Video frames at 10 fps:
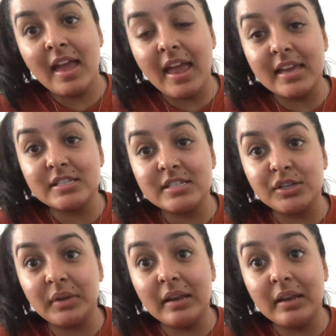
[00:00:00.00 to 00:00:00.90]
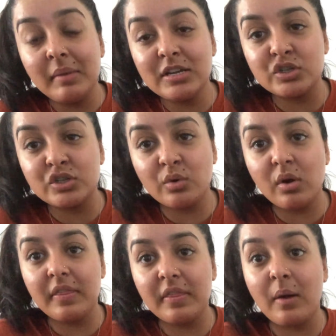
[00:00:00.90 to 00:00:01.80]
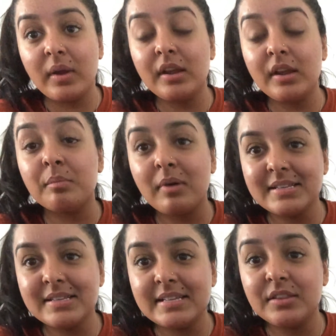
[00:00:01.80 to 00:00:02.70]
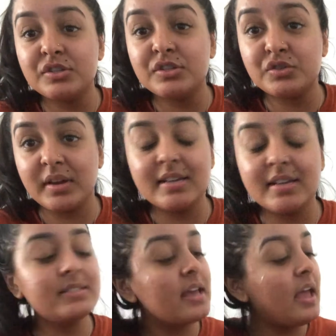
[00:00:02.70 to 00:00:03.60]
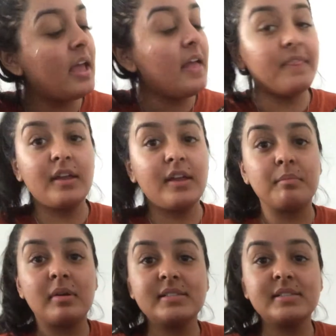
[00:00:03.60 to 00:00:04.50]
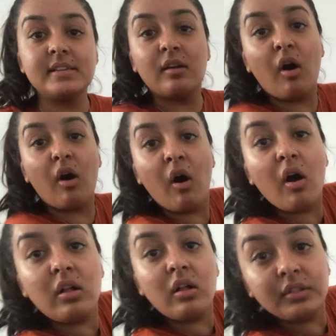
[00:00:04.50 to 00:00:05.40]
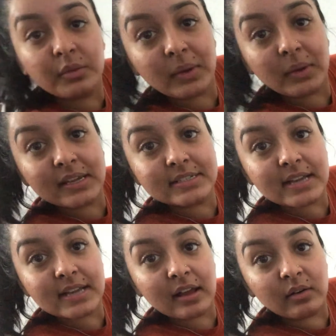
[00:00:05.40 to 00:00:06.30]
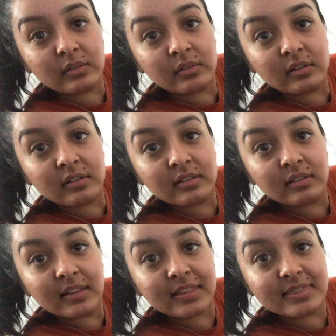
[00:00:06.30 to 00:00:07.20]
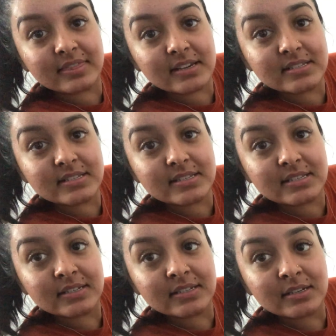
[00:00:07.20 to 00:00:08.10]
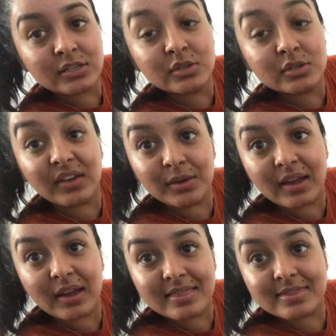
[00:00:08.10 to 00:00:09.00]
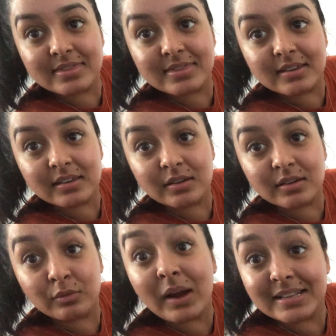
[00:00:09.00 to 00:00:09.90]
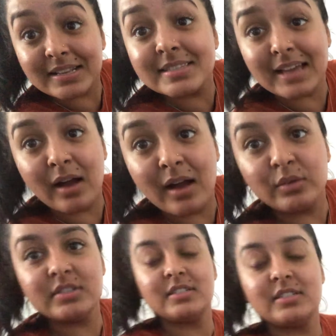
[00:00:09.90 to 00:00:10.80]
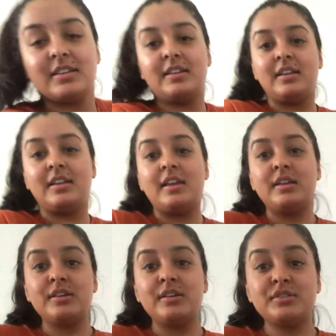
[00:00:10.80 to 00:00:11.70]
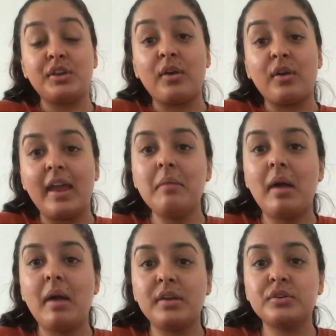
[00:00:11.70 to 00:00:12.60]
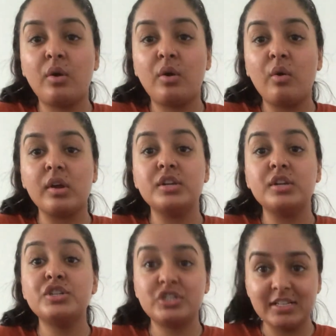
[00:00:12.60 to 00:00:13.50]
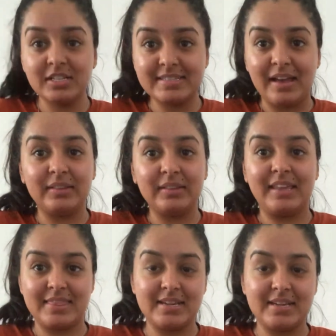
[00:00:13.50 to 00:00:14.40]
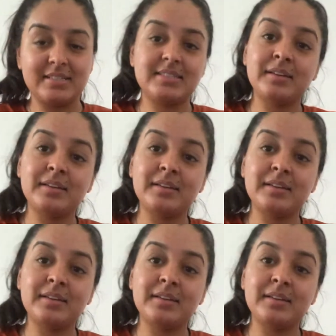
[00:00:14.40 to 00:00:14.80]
And you need to make sure that when you're pressing the strings, that you're pressing all the way down like this, so that you get the right sound. So your A minor chord should sound like this.